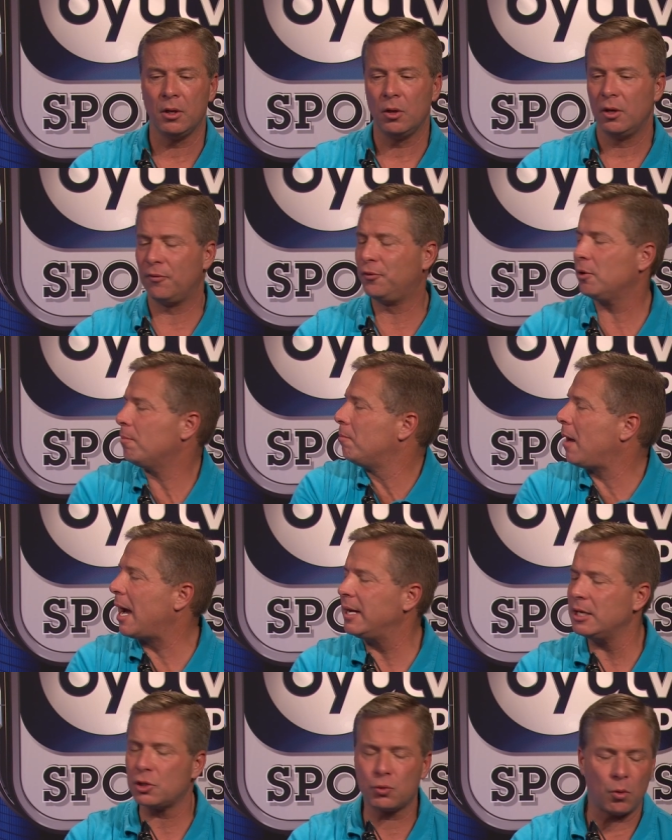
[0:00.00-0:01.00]
If you're
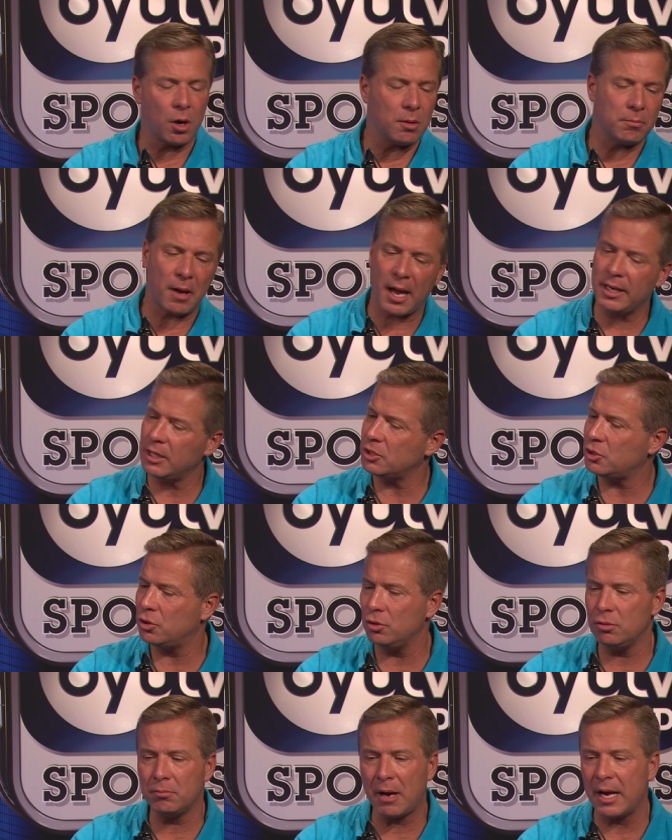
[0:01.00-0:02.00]
minus one, minus
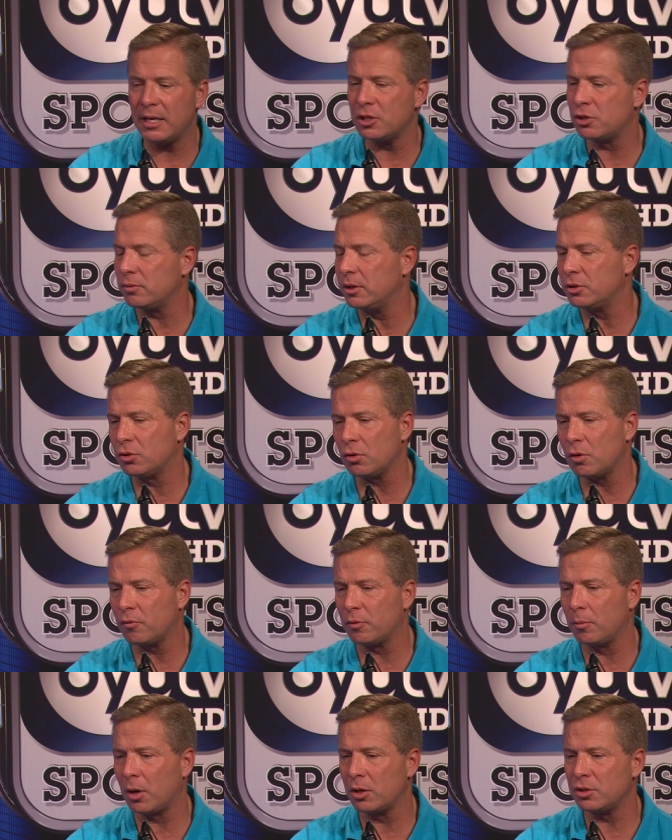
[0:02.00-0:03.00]
two, minus three in
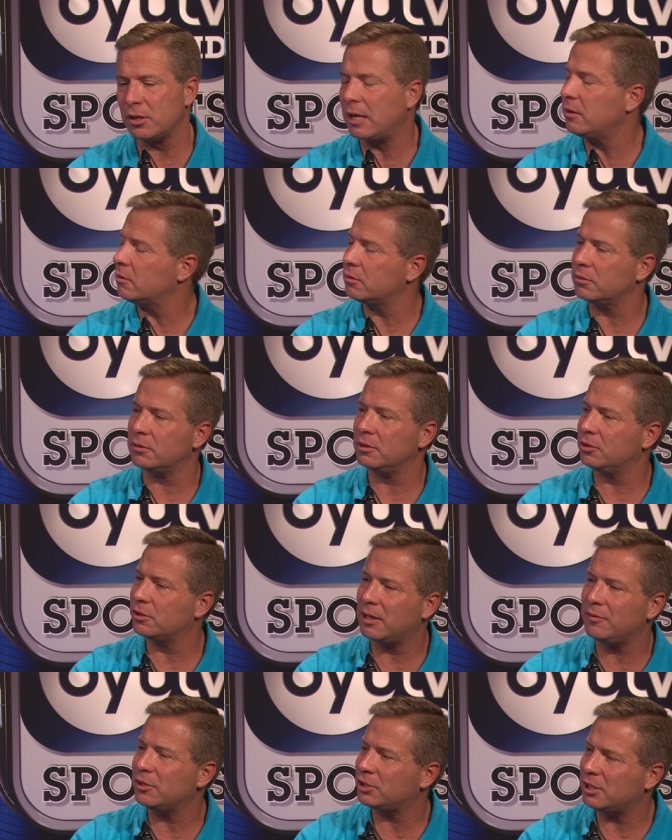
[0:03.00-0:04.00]
turnover margin, now you're you're
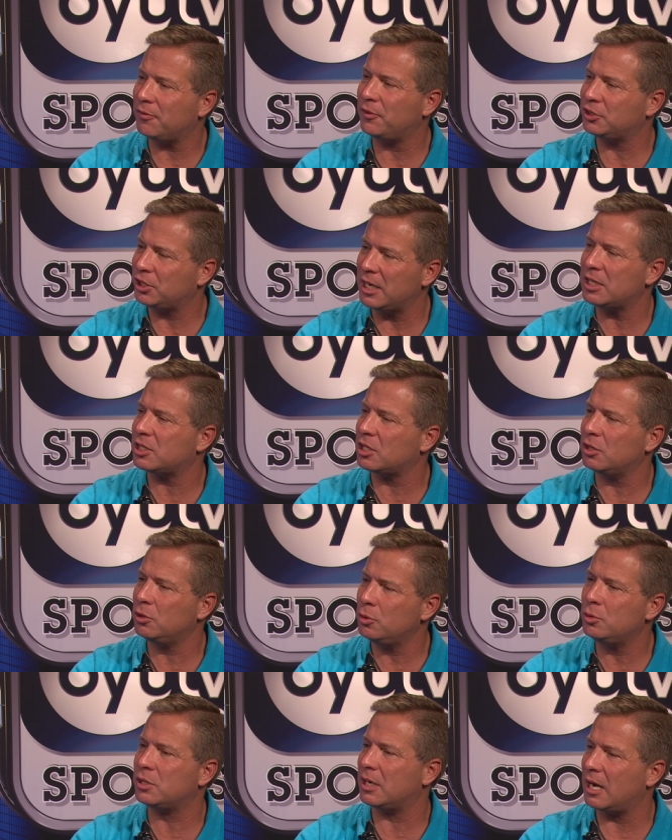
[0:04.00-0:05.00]
giving yourself a chance to
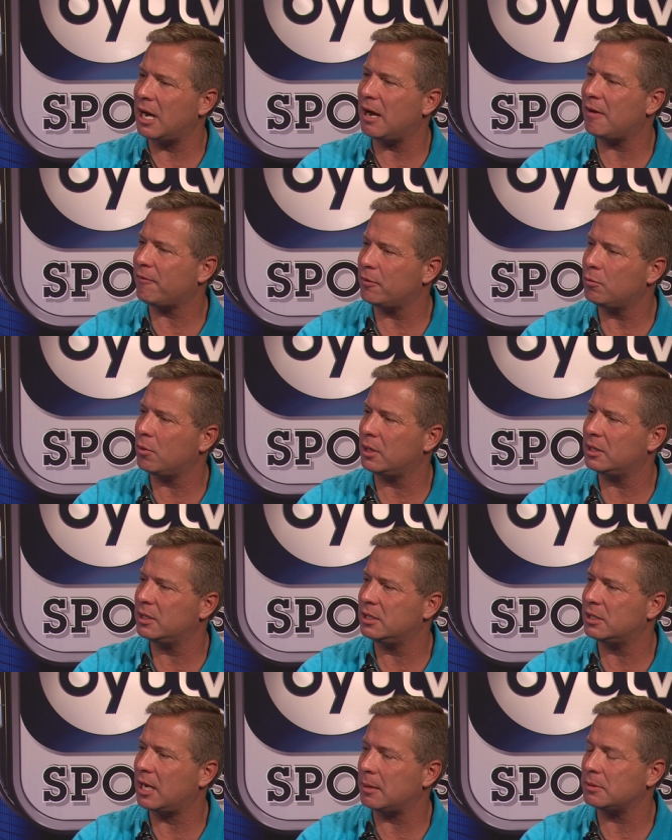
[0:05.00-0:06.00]
lose in every one of
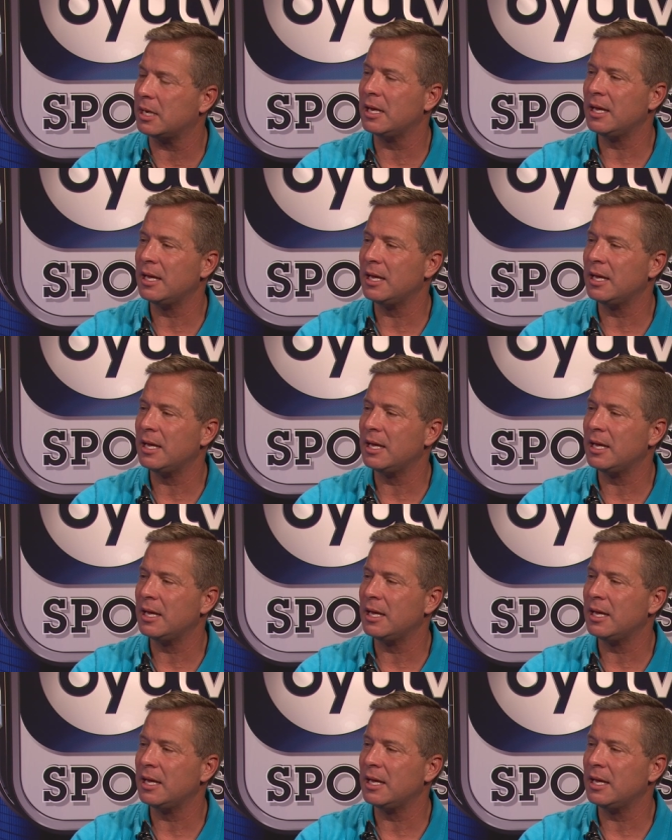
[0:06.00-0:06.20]
these games.